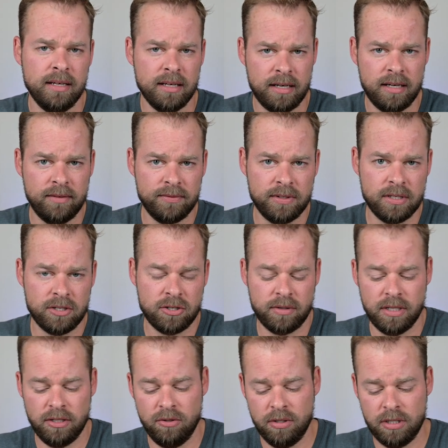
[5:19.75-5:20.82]
enough so
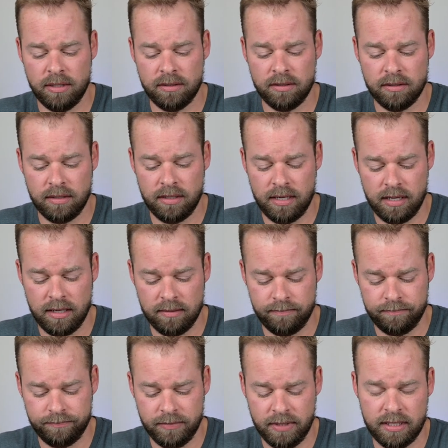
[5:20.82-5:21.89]
that you can,
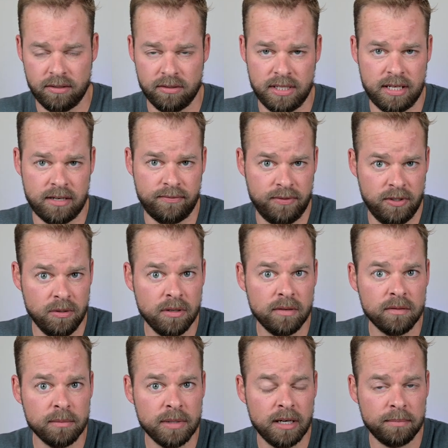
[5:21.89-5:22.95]
um, you know, set a few of
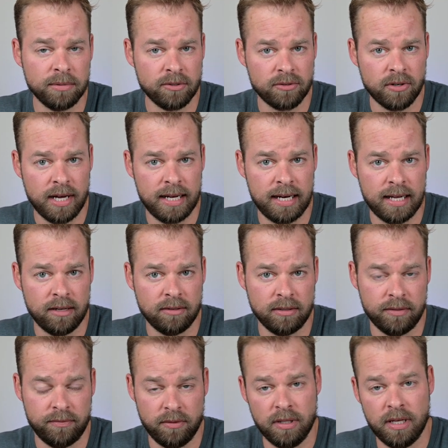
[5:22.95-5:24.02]
them up and try it out.
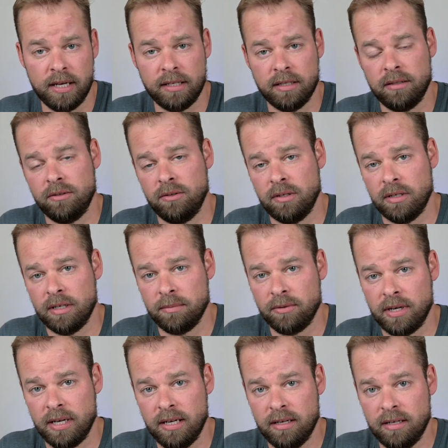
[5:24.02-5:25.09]
And if you like it, you can
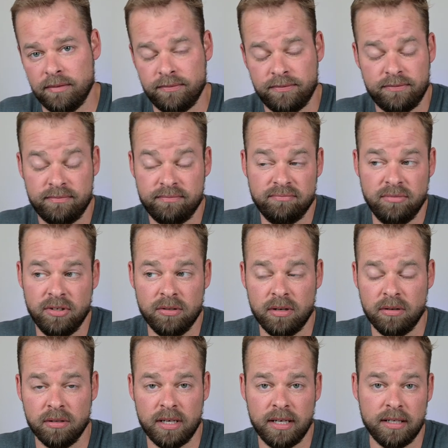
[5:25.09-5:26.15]
upgrade. If you
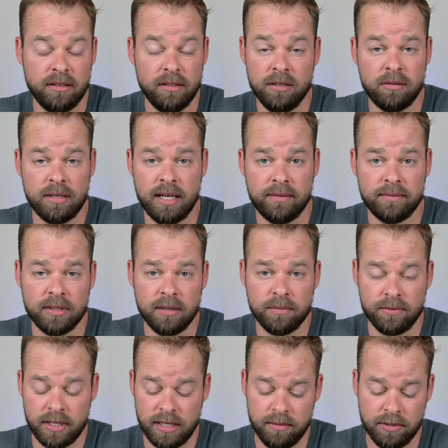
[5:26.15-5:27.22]
don't like it, you don't have to
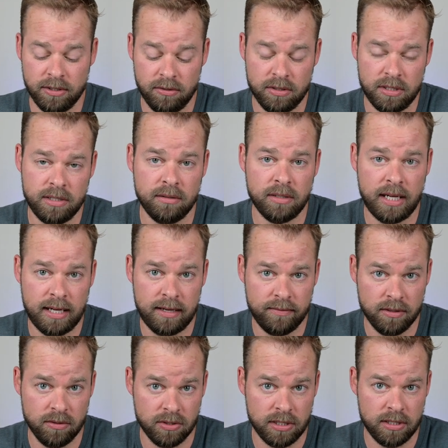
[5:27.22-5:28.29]
upgrade, but you still
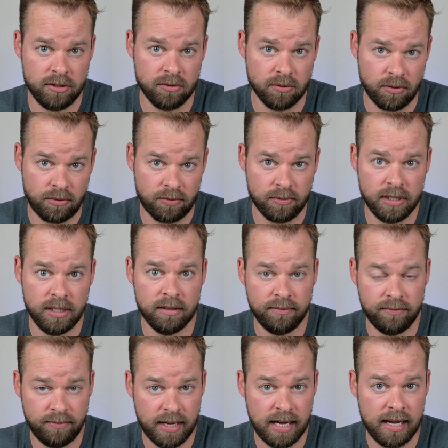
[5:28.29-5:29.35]
have those initial three to
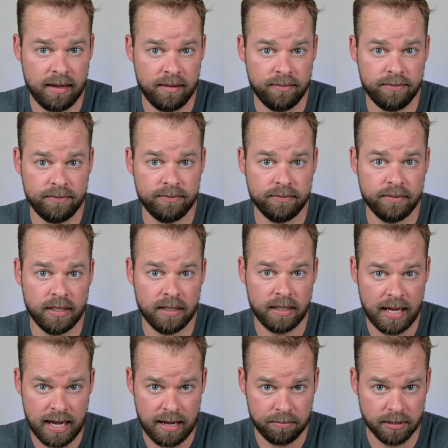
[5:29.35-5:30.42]
five uh,
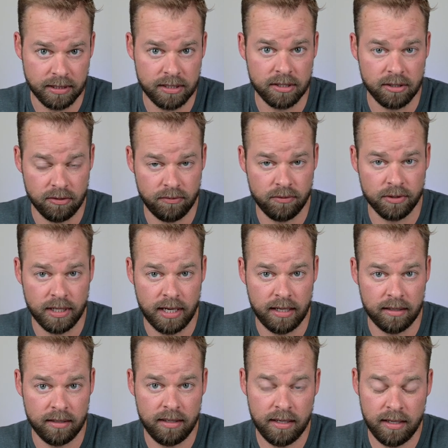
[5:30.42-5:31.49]
applets that you've
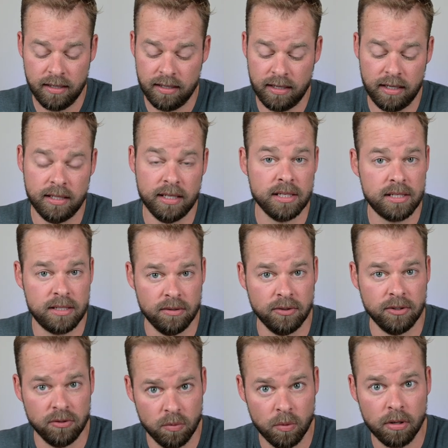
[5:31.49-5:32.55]
created, and they still
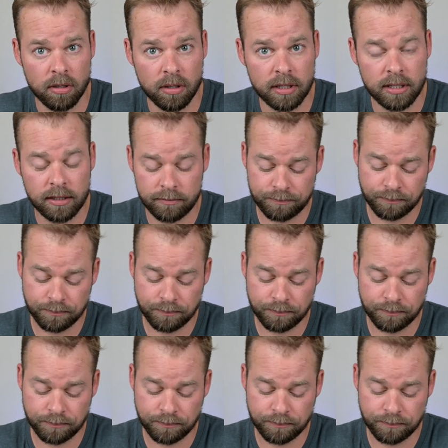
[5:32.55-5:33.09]
do work.